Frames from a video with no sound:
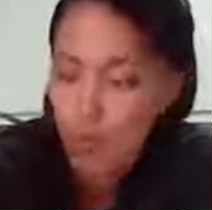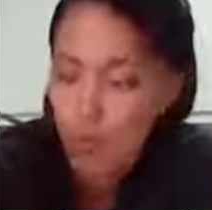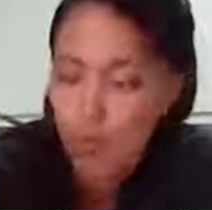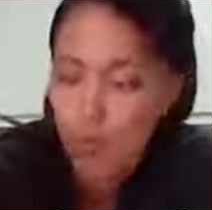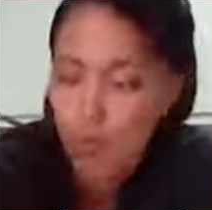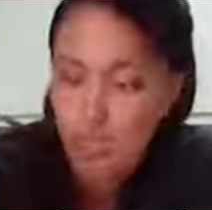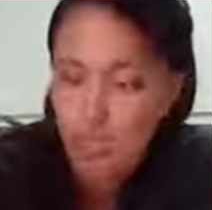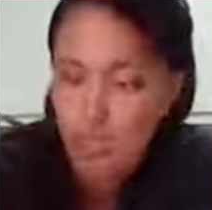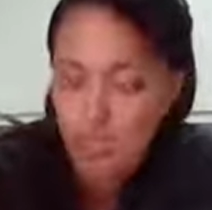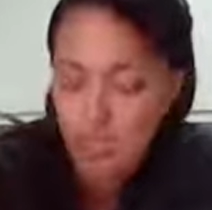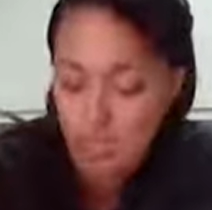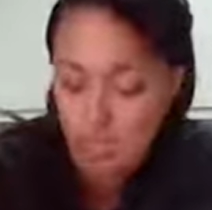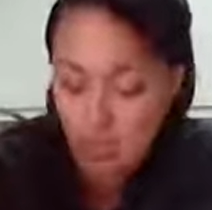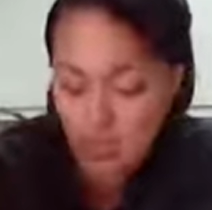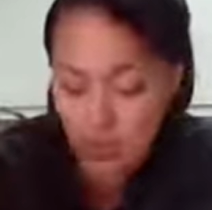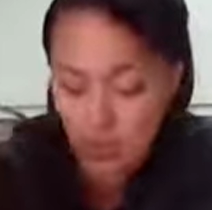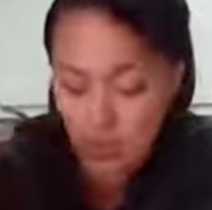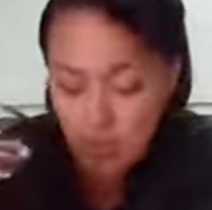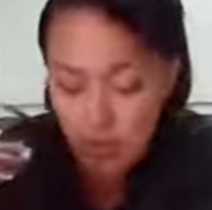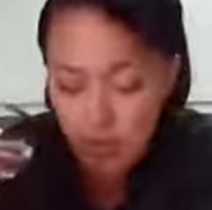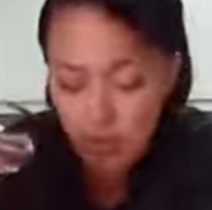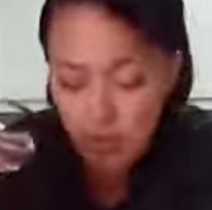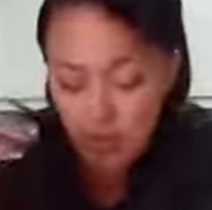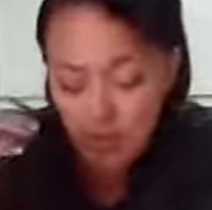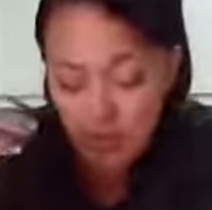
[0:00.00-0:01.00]
1
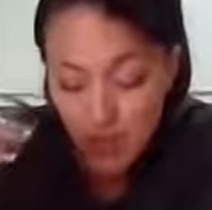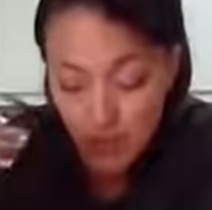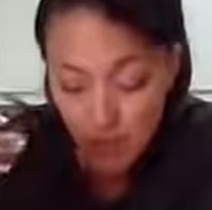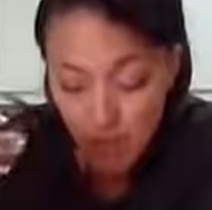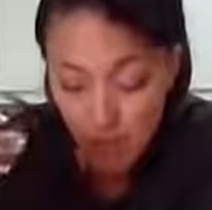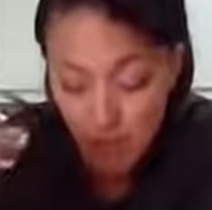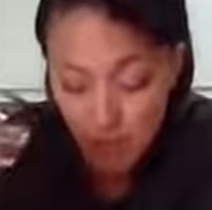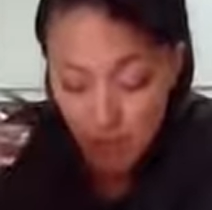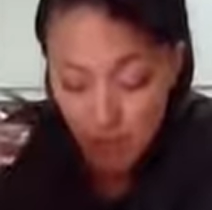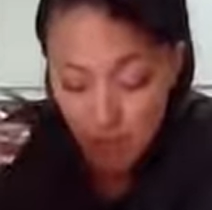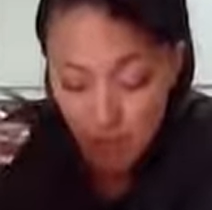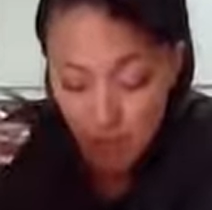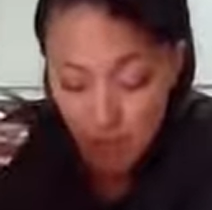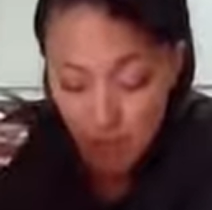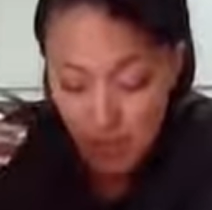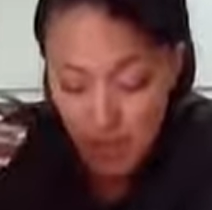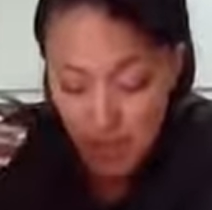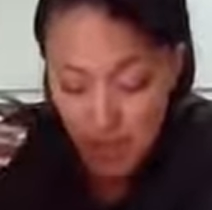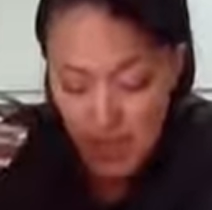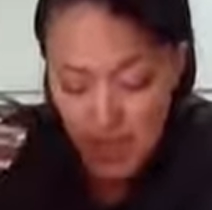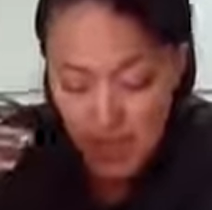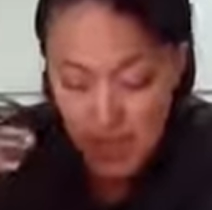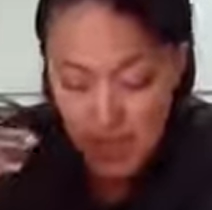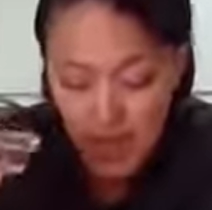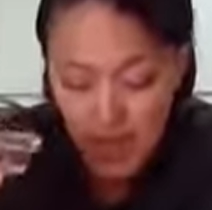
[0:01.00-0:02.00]
teaspoon of salt,
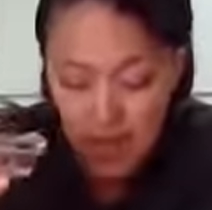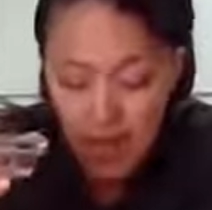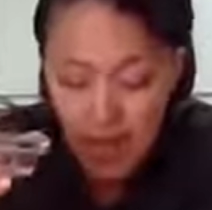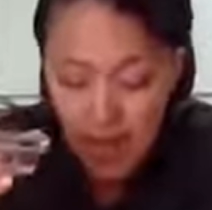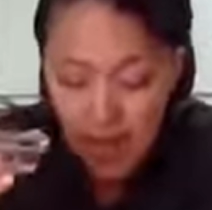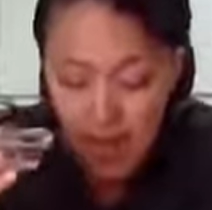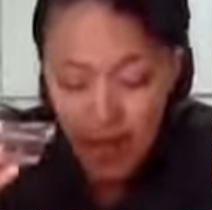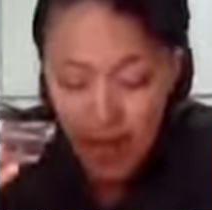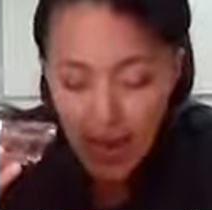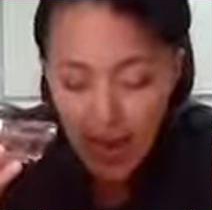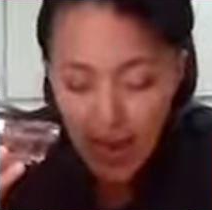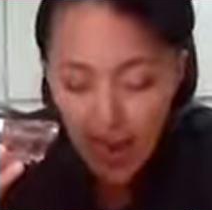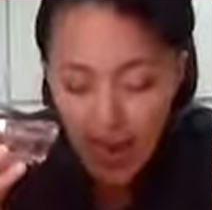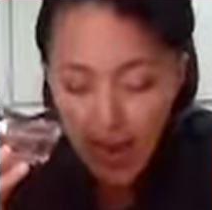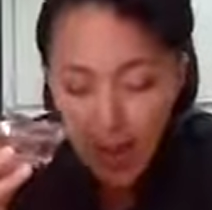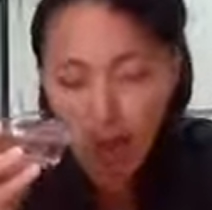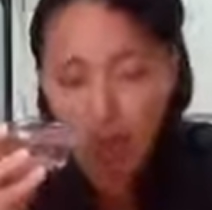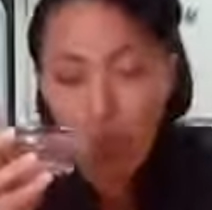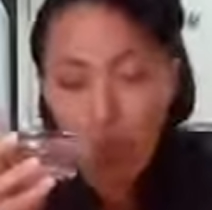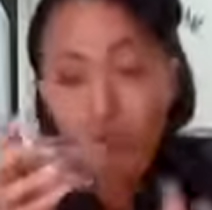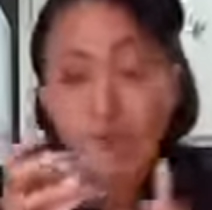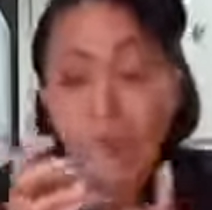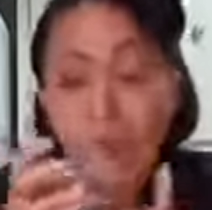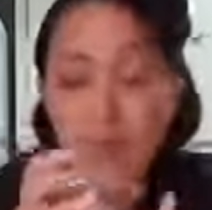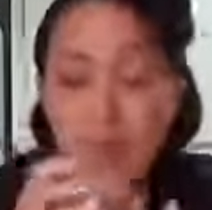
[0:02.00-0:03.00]

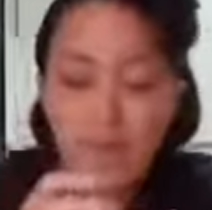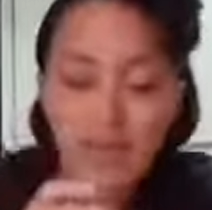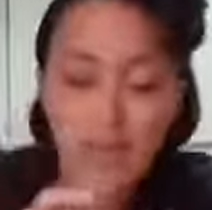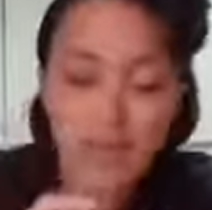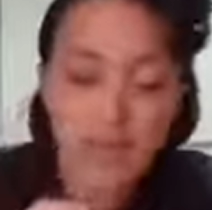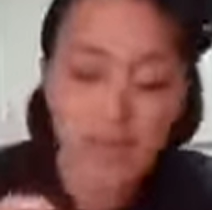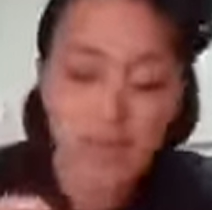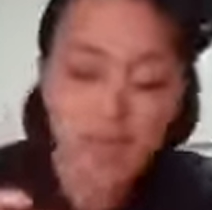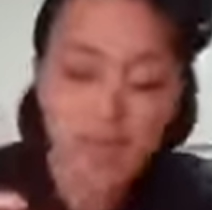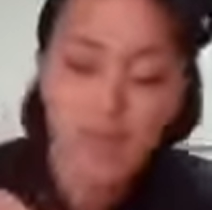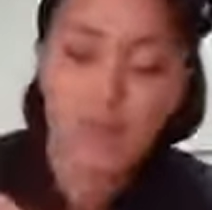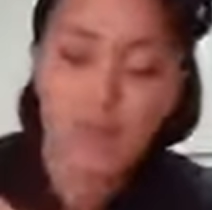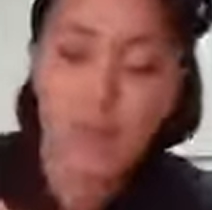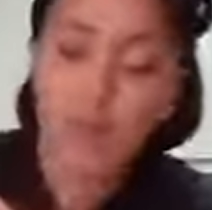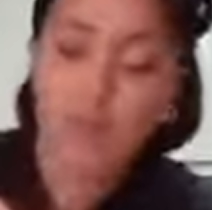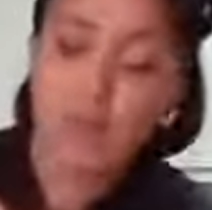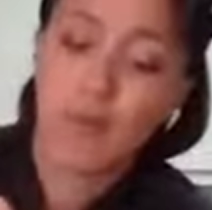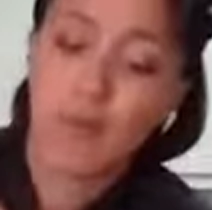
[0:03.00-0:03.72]
1 bay leaf.